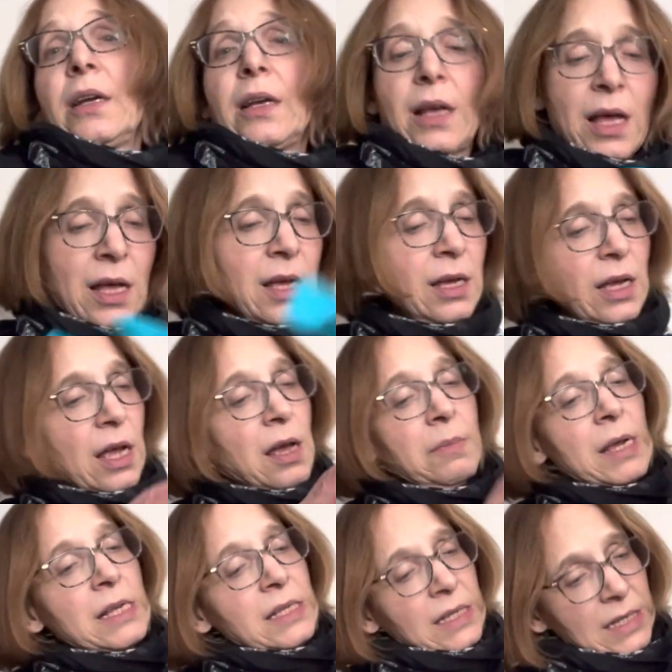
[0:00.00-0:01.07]
Ah,
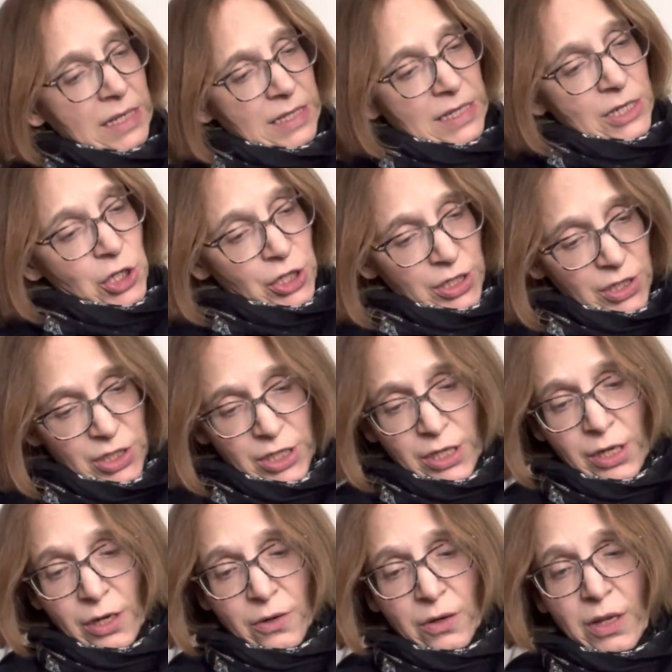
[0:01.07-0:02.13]
amazing condition
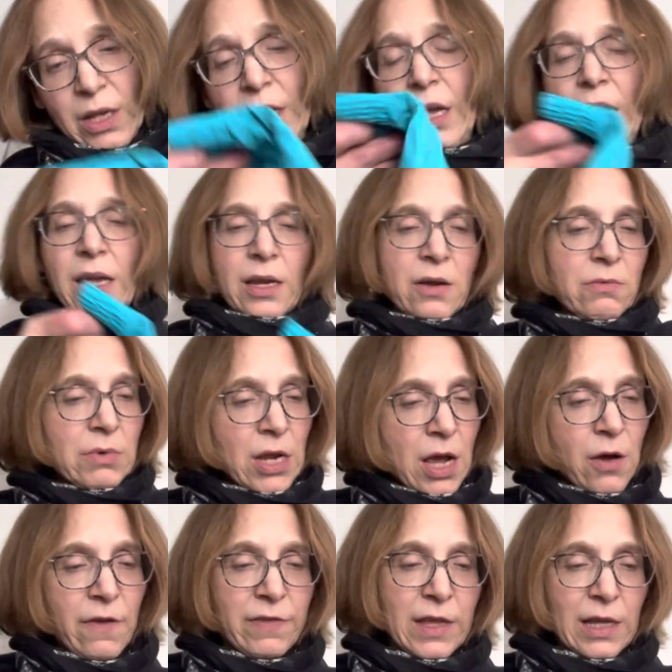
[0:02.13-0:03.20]
too. don't
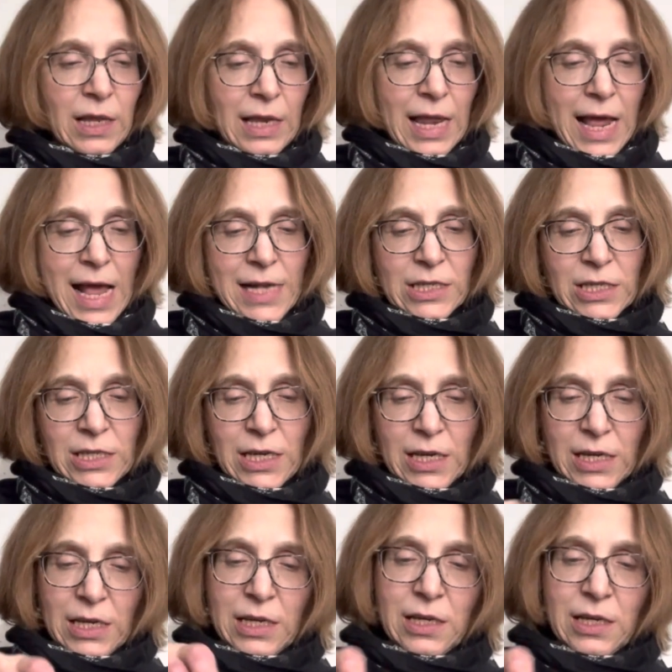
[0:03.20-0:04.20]
know if the elastic